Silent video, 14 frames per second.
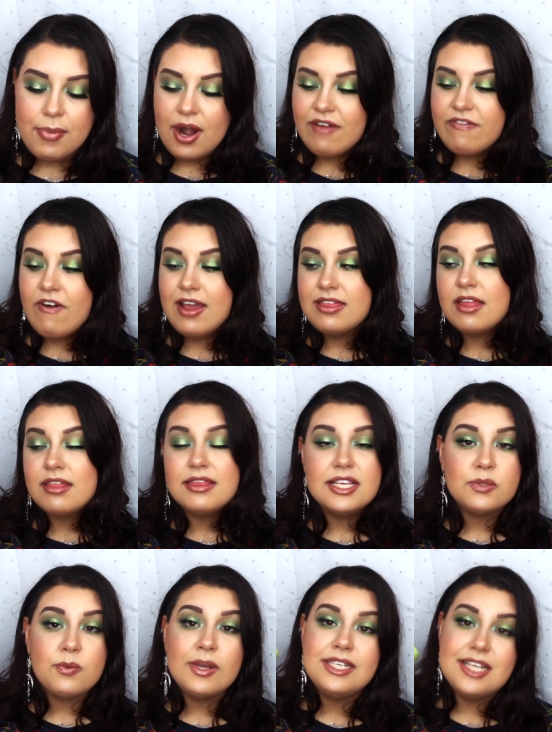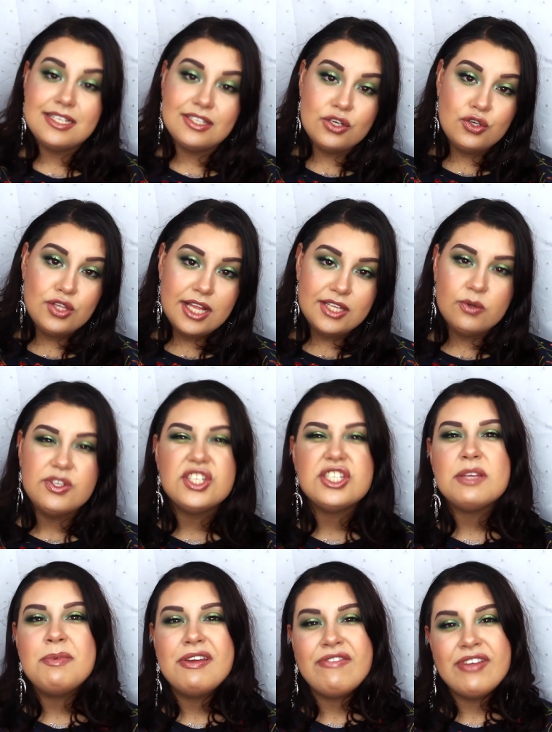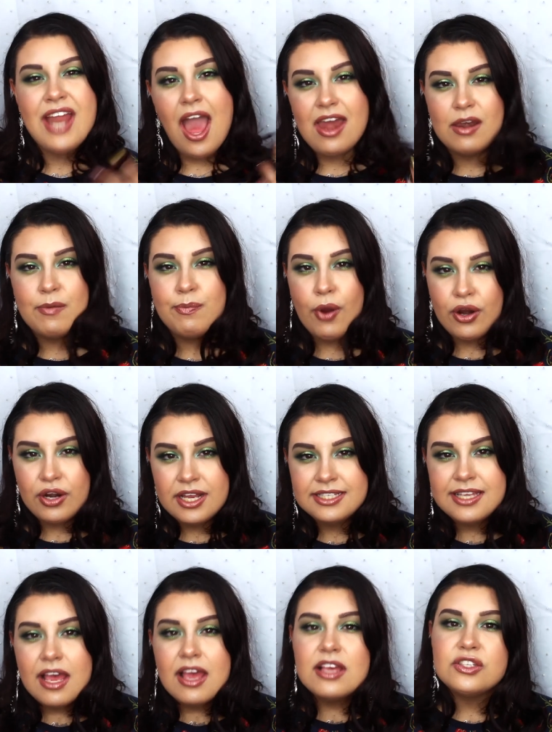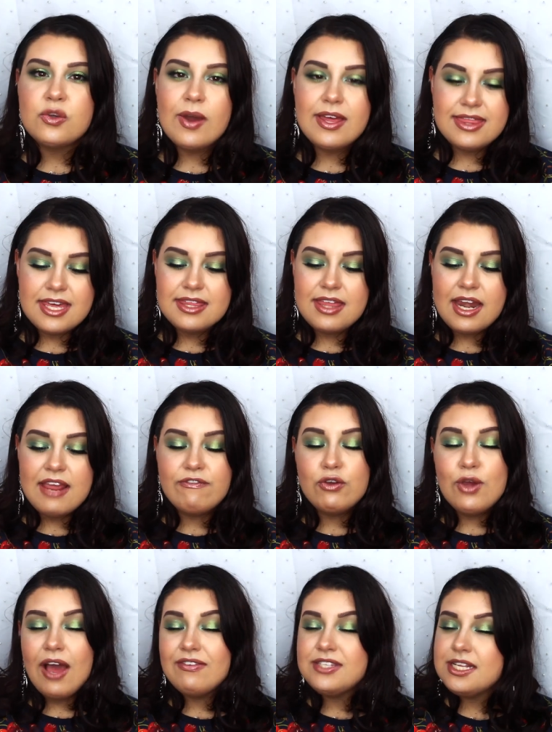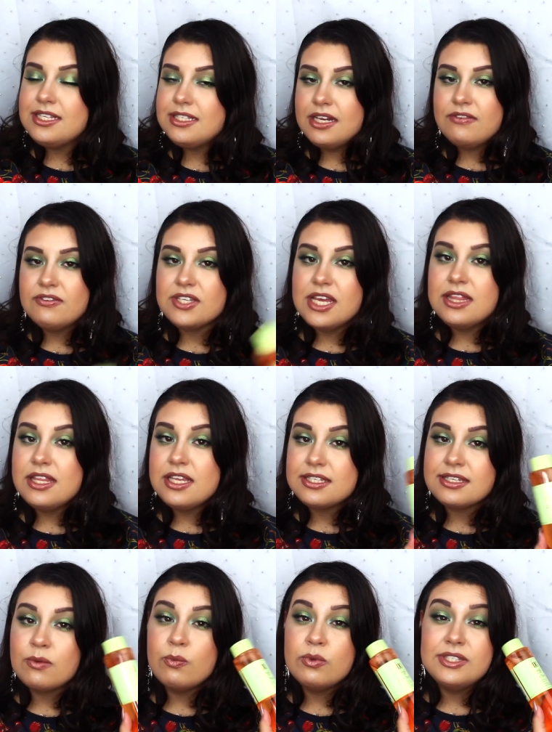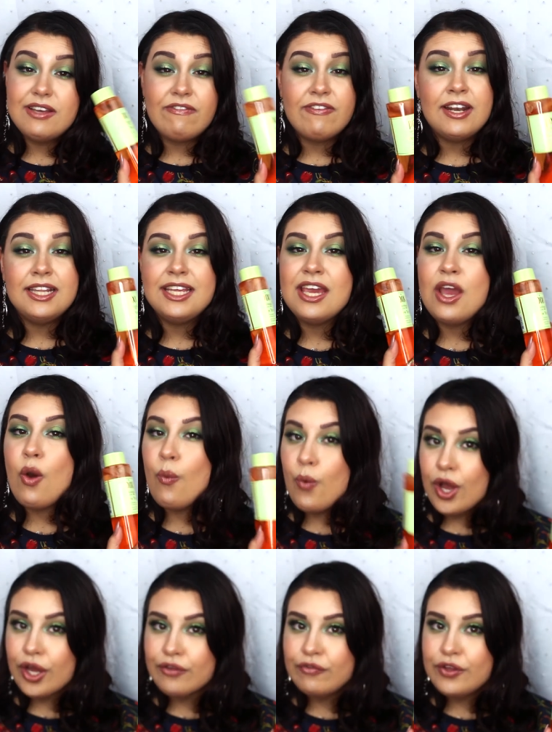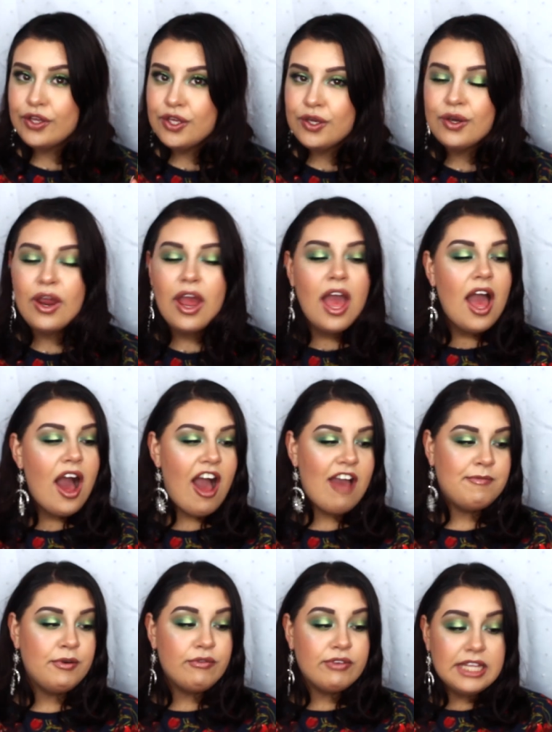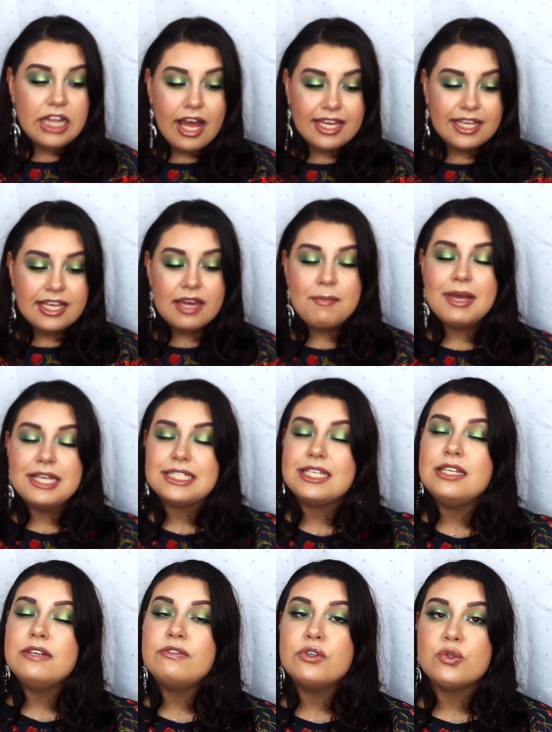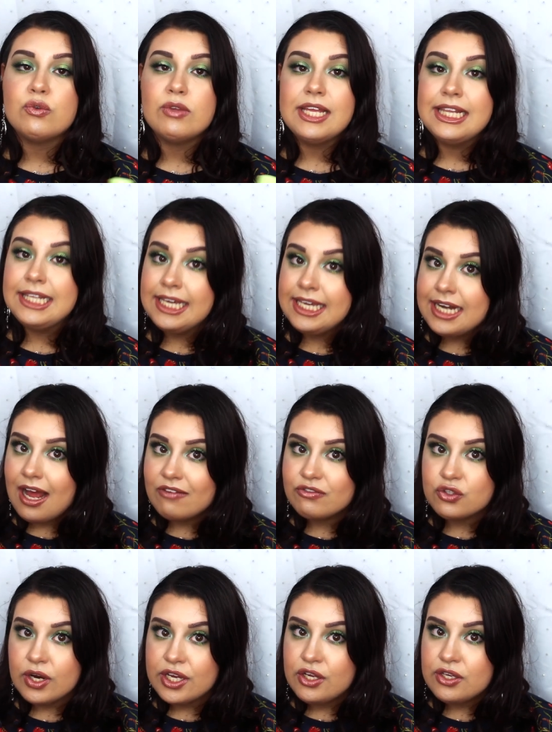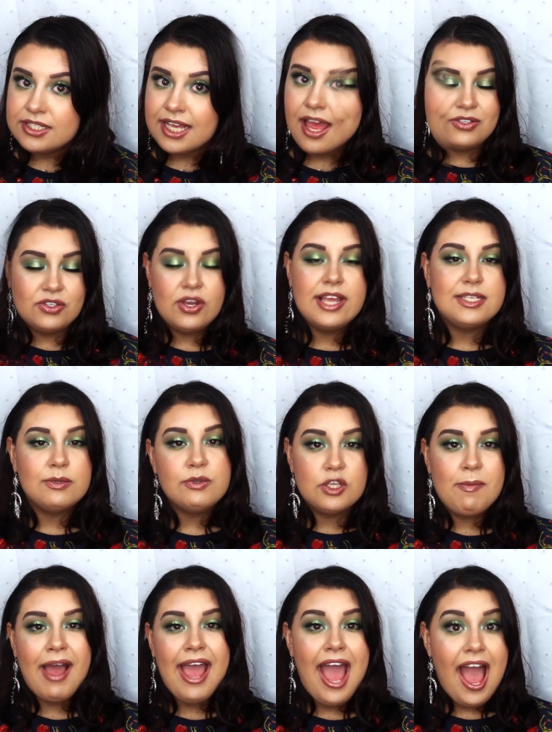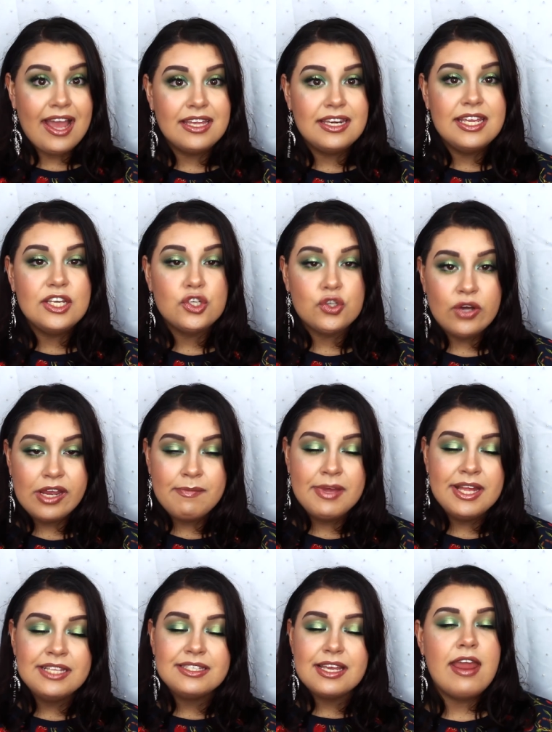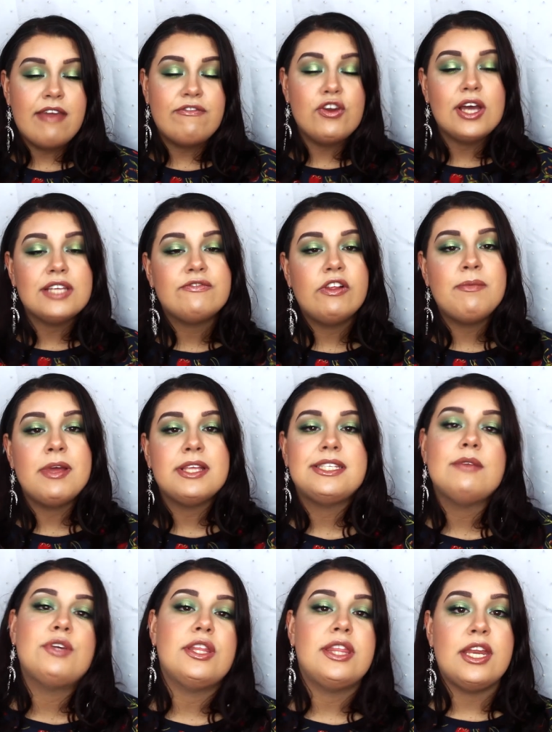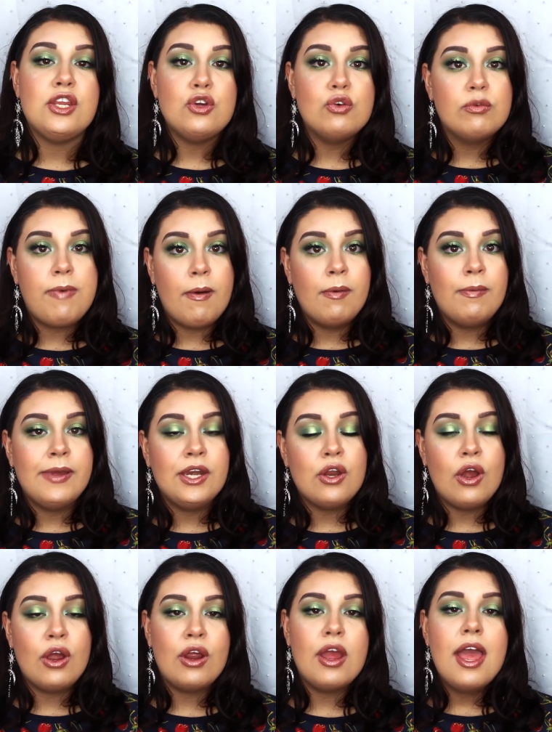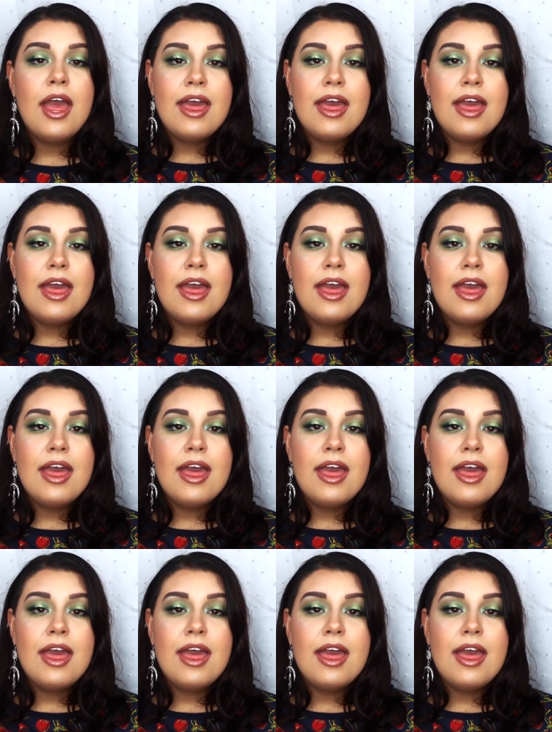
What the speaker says: but I find that this one doesn't do that. So it's just a bit of an added bonus. So I think that if you have sensitive skin, this will definitely work for you. I've been really liking it. My skin feels really clean after I use it. So next I want to talk about acne treatments. Now, if you guys follow me on Snapchat, then you'll probably know